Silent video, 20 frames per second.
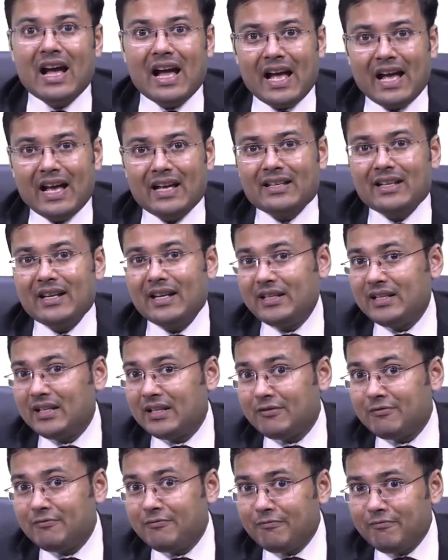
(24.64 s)
and it
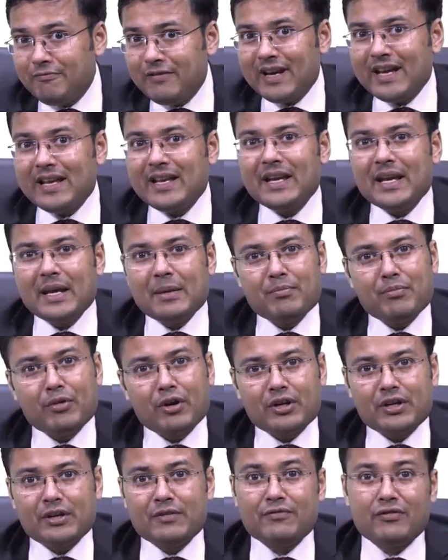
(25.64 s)
is very
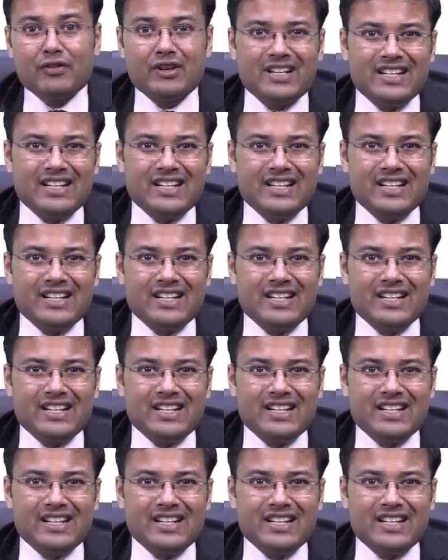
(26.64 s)
important for